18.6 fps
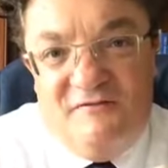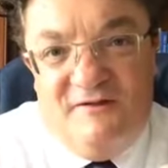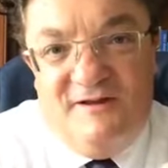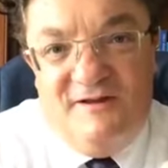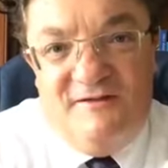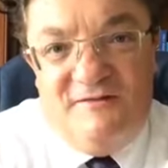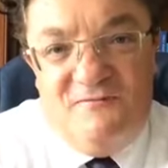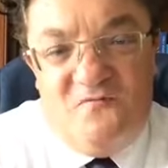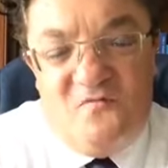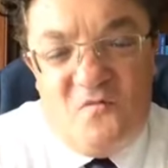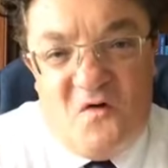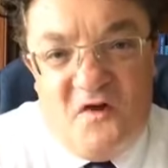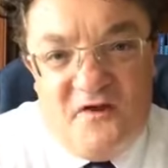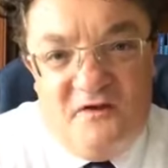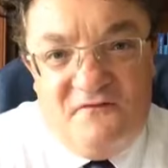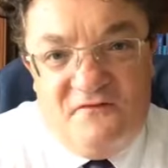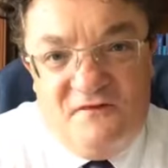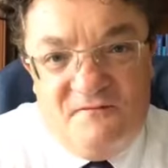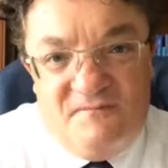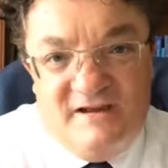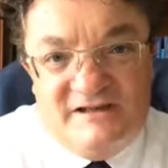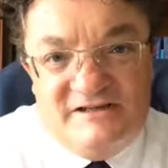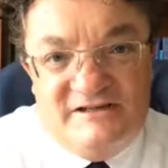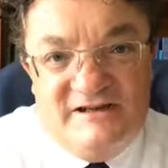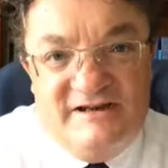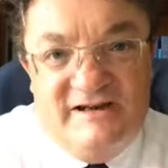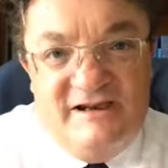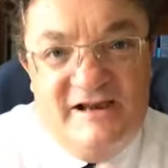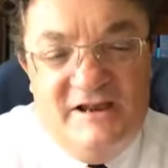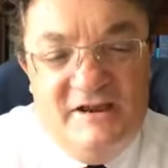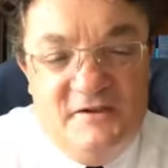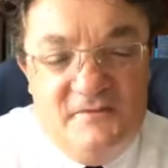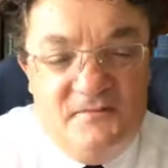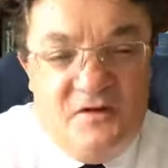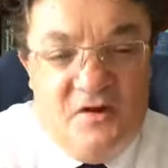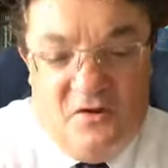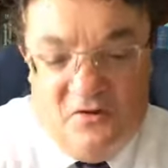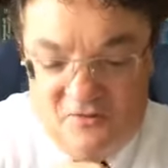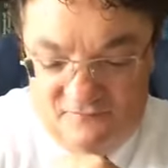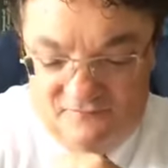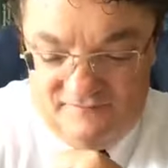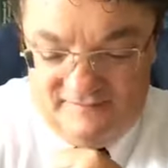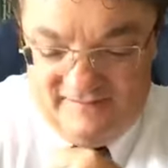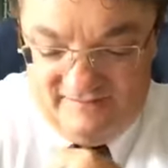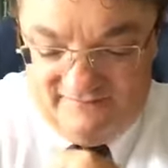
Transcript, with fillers: What a wonderful picture of